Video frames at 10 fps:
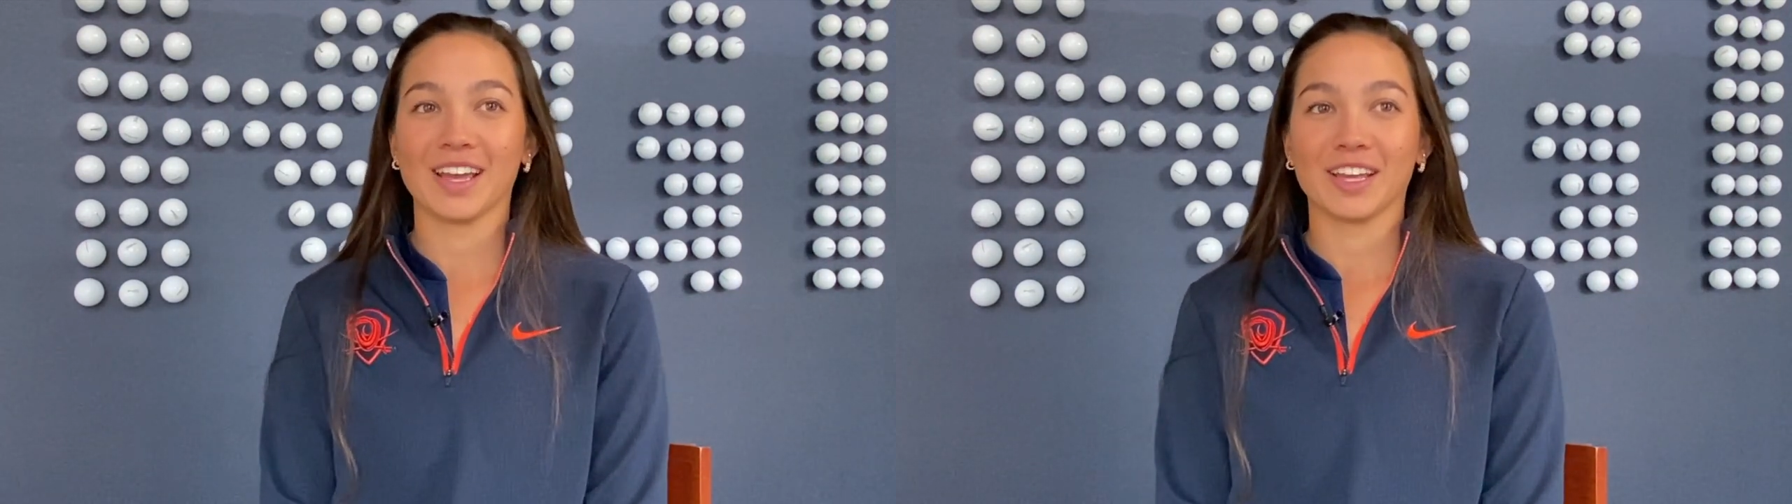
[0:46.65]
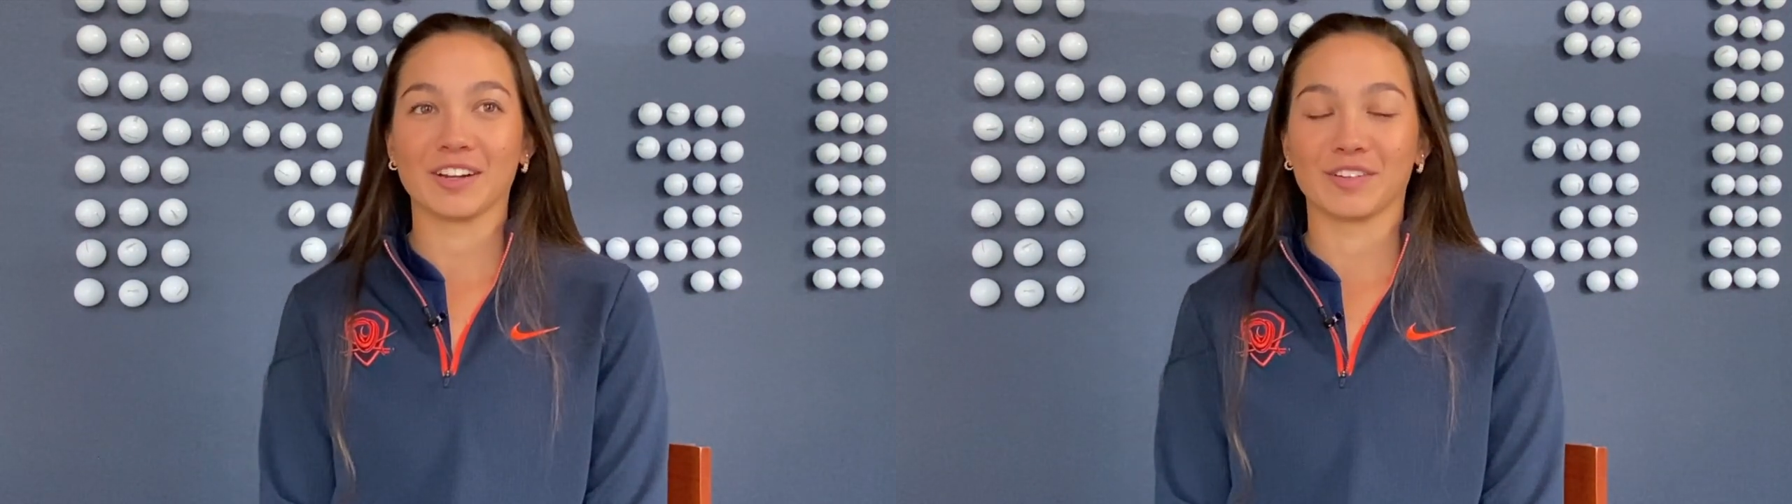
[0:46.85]

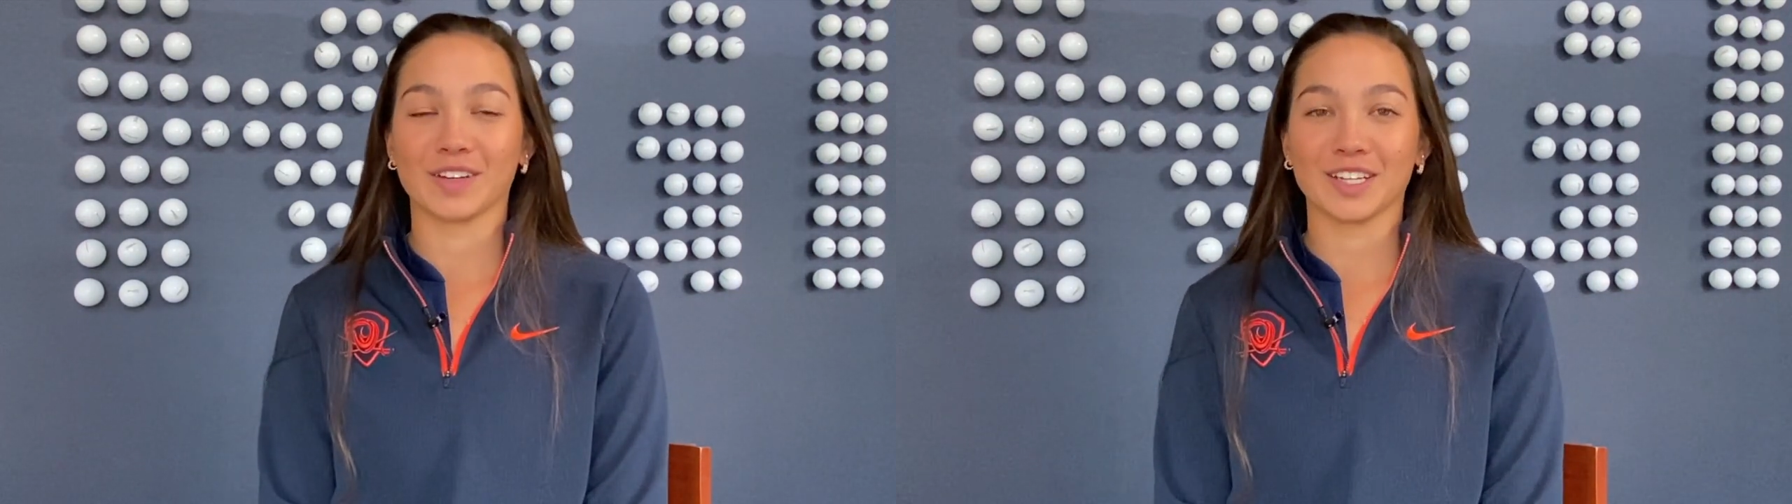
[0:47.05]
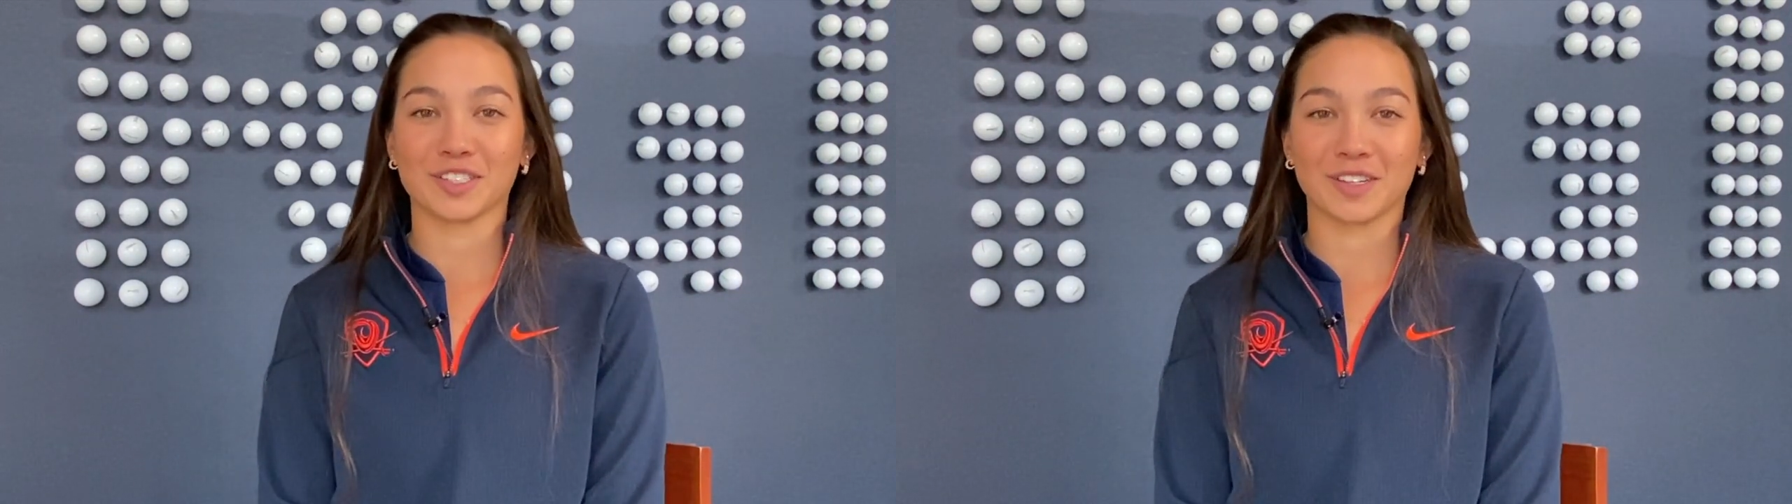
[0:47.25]
you know, a
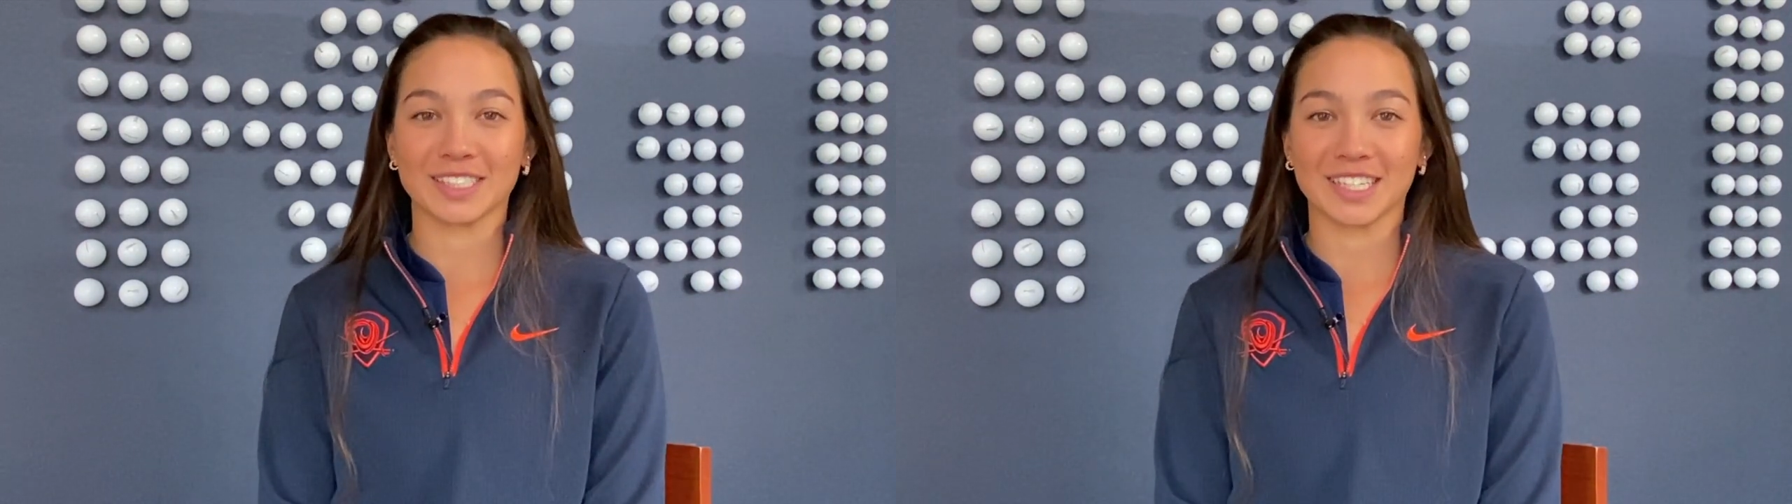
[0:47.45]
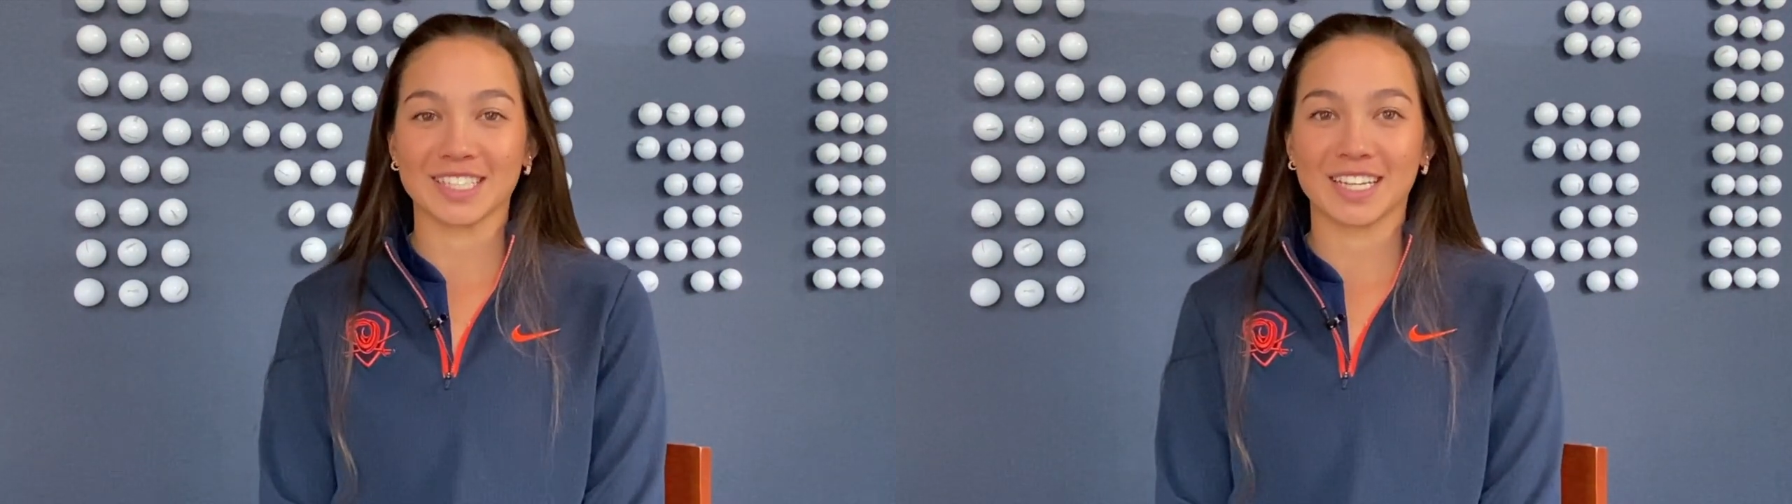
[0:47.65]
really short
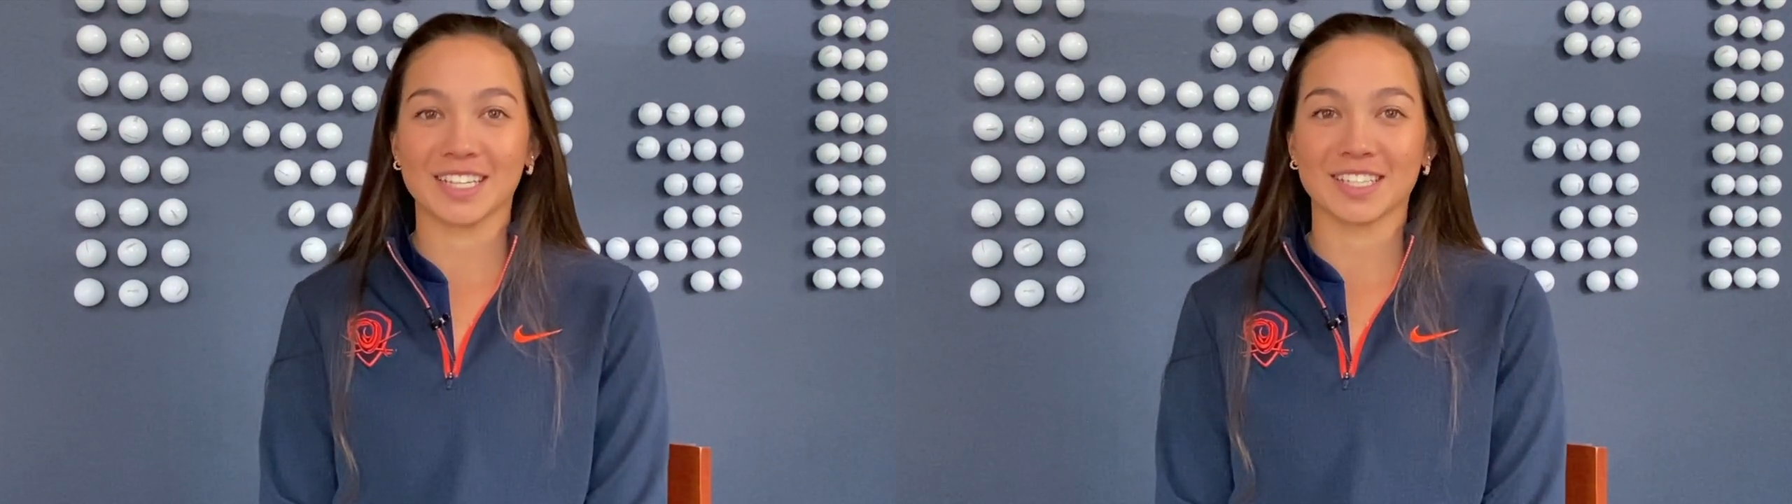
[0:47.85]
distance,